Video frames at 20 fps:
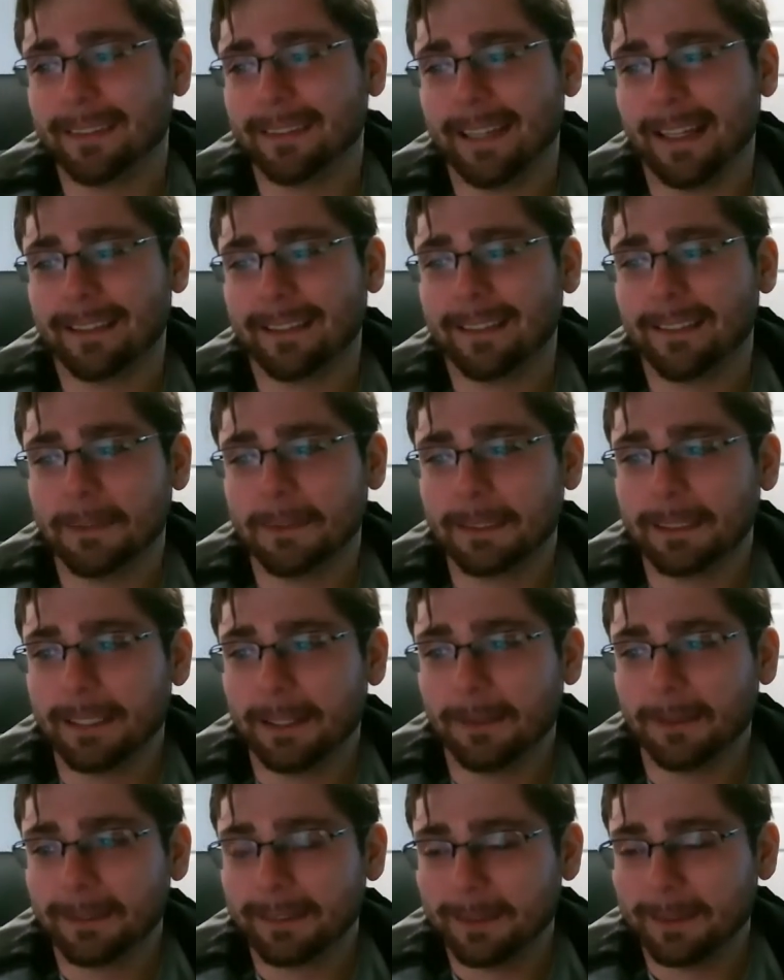next to it
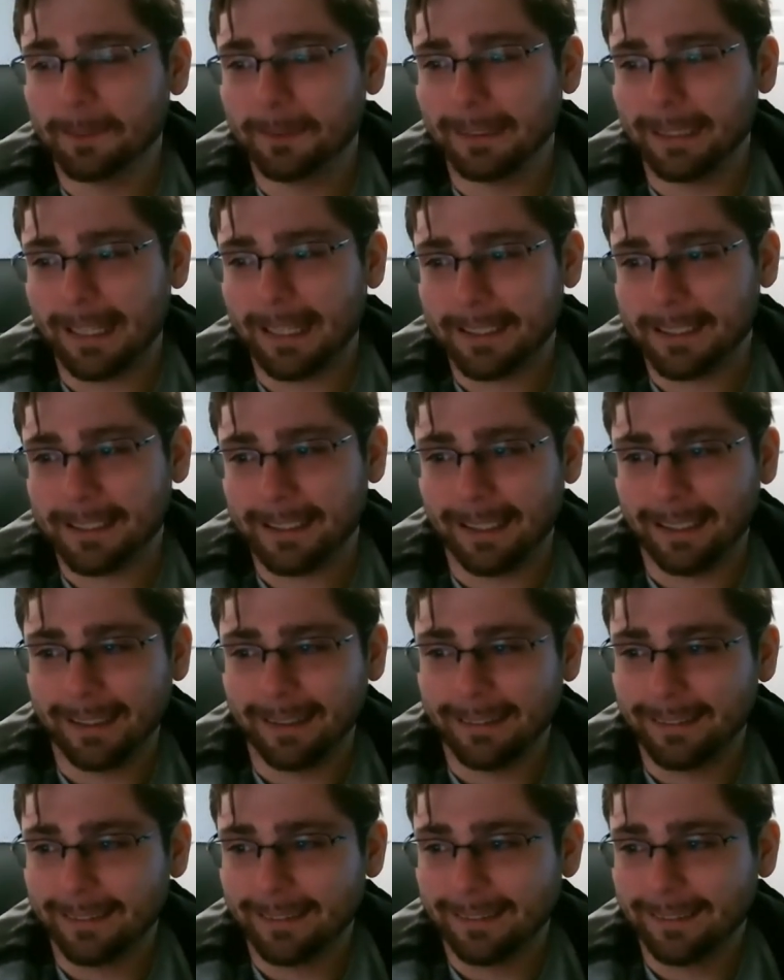though. What's up with that
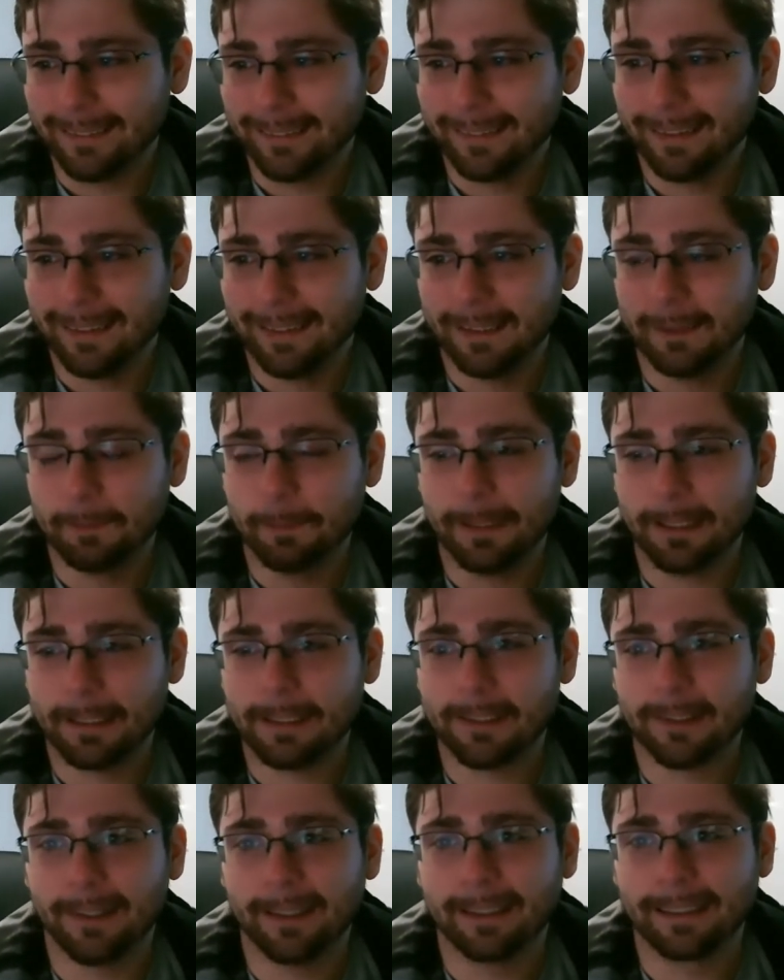shit? In the picture yeah, on